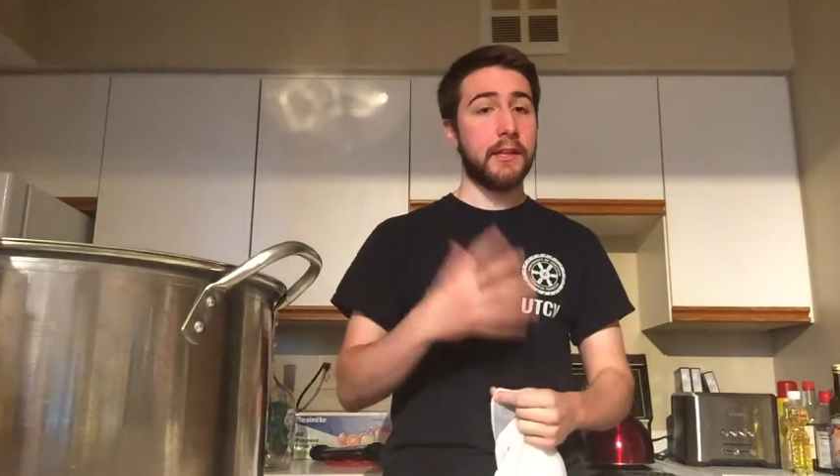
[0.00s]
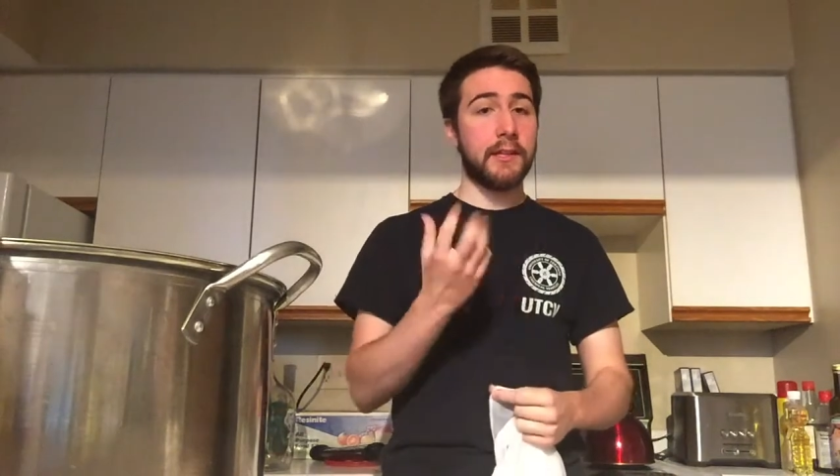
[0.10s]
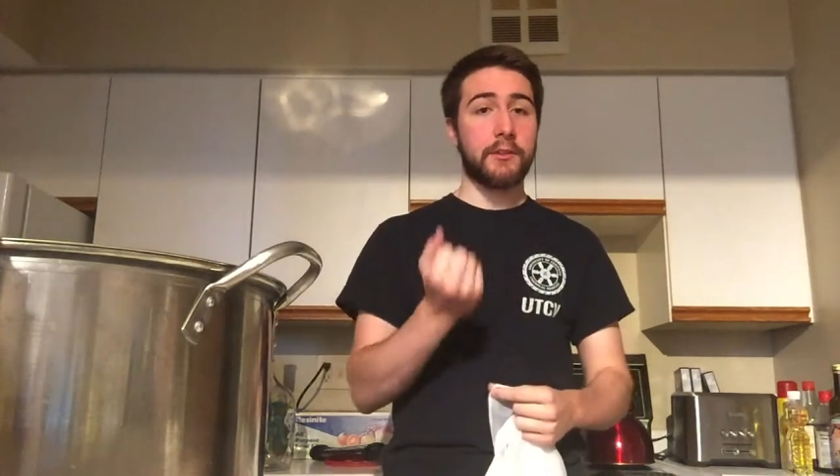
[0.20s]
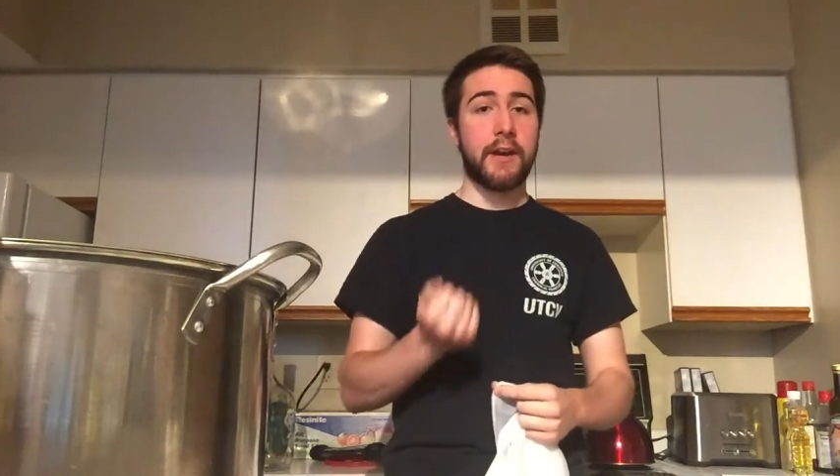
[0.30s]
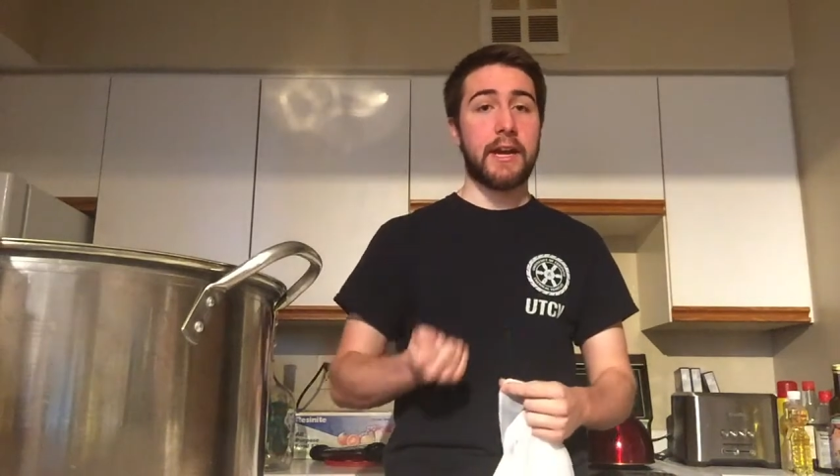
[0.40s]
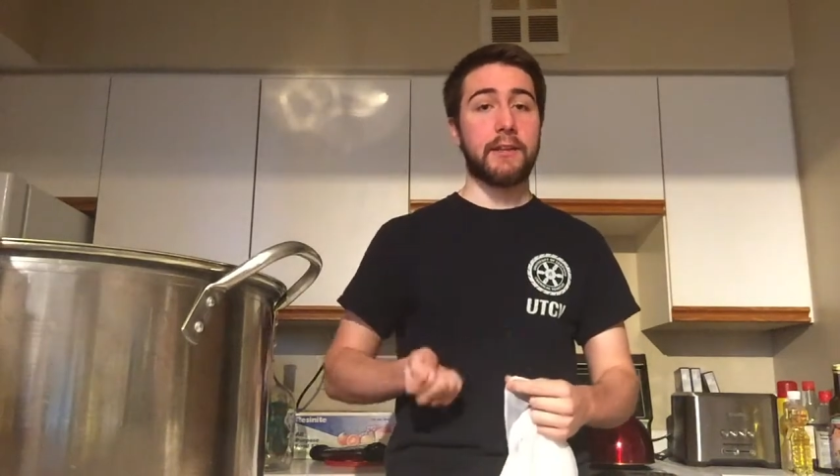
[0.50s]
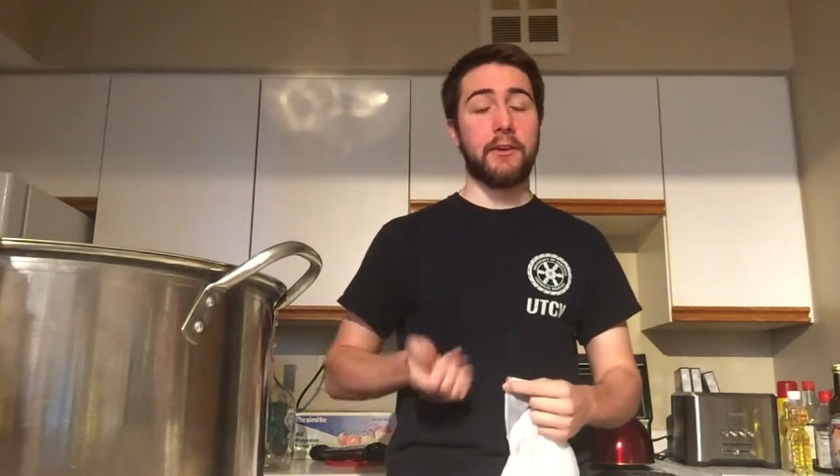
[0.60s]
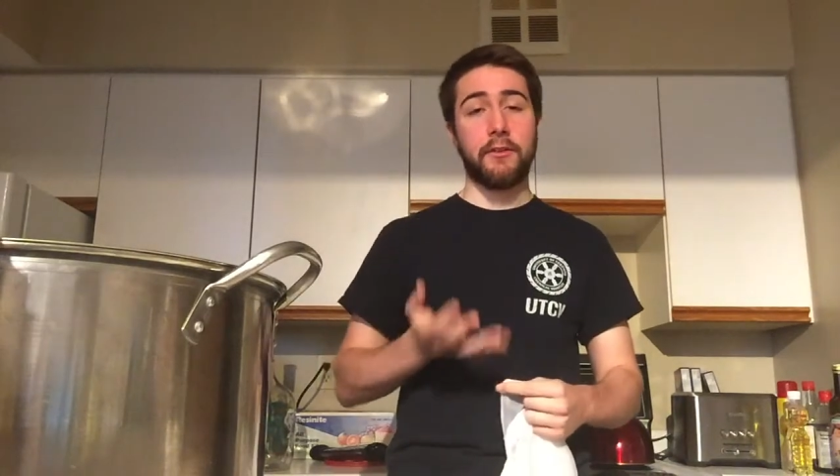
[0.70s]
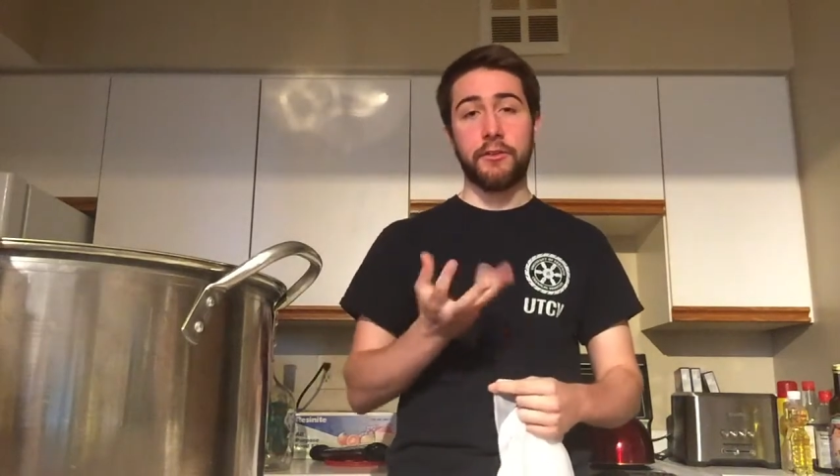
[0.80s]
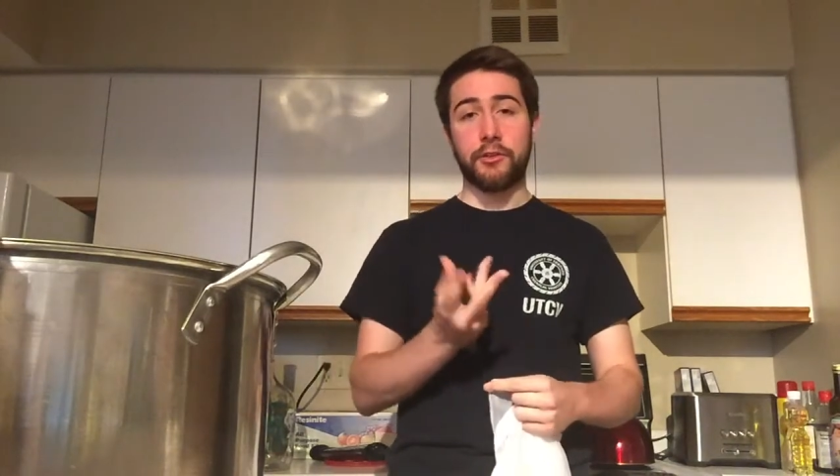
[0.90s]
to extract
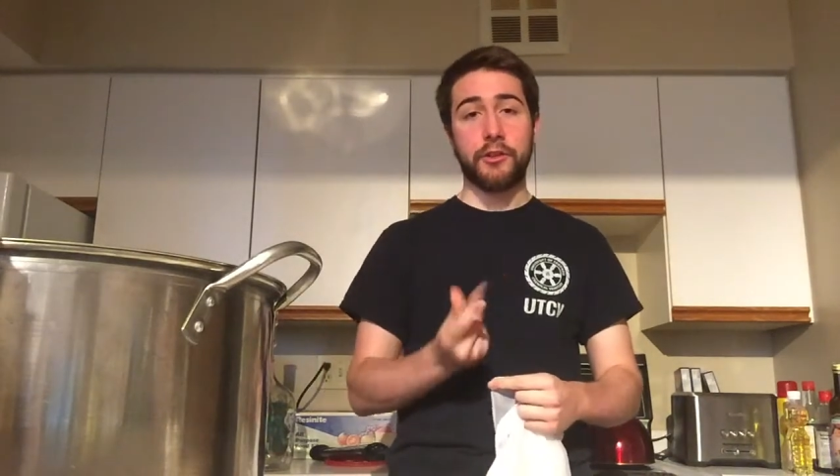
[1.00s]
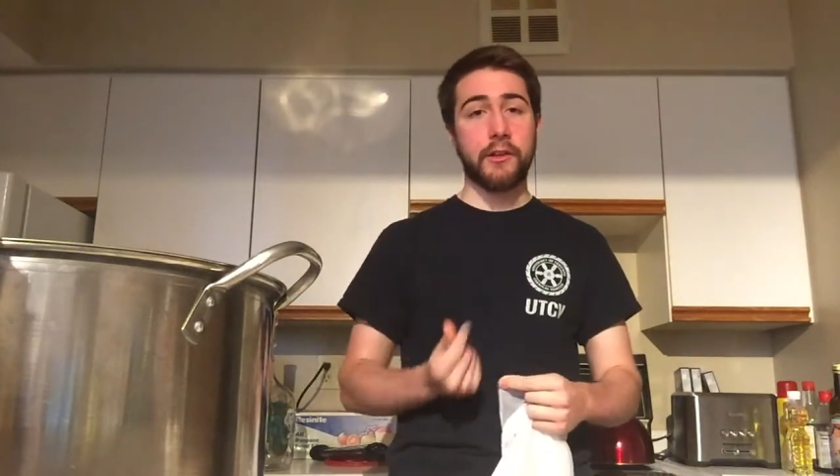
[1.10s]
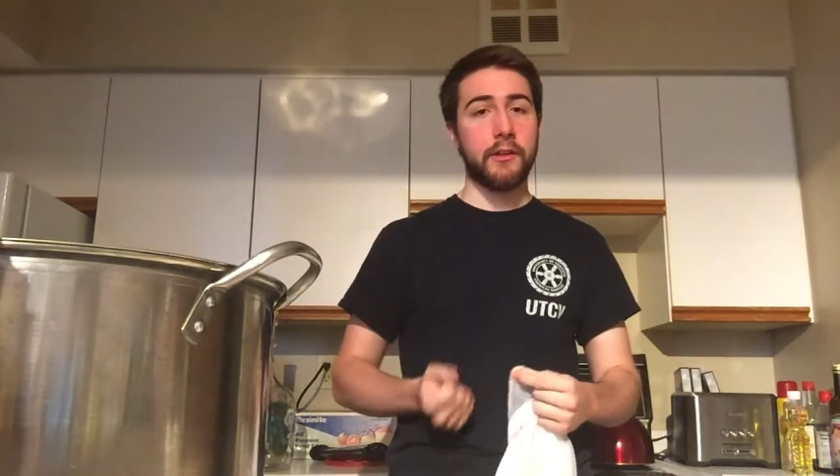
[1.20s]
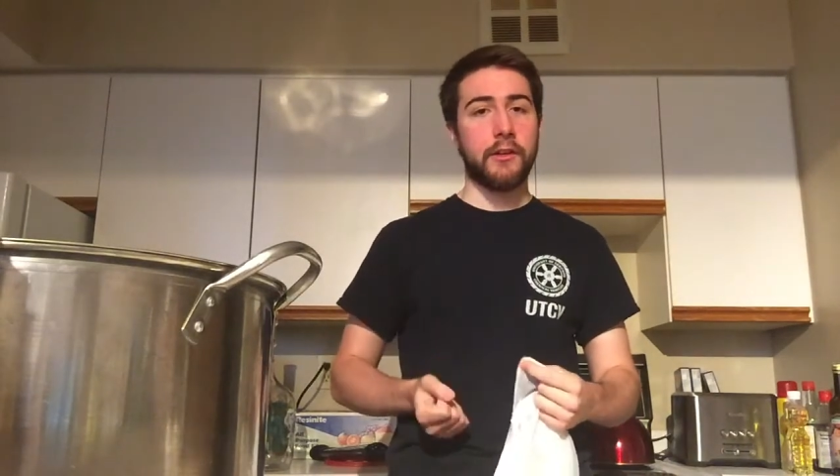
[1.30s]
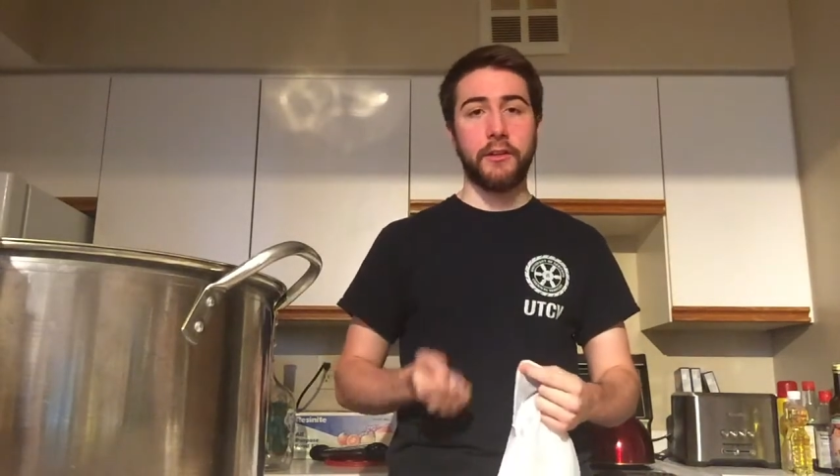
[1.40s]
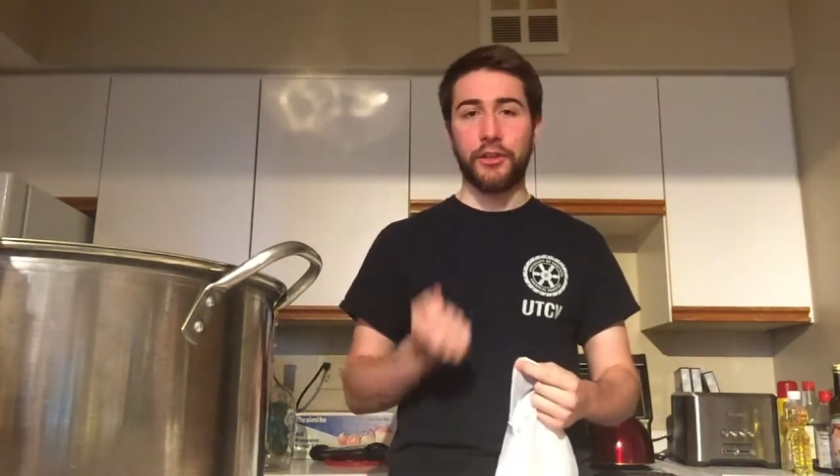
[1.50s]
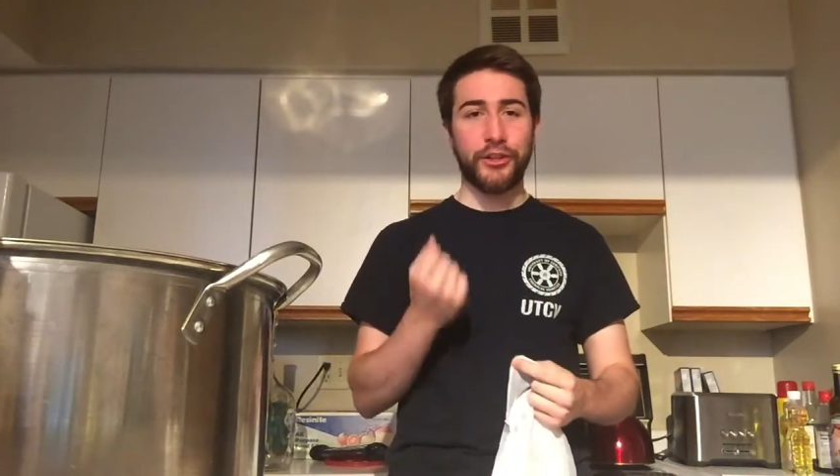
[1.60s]
all the sugar and all the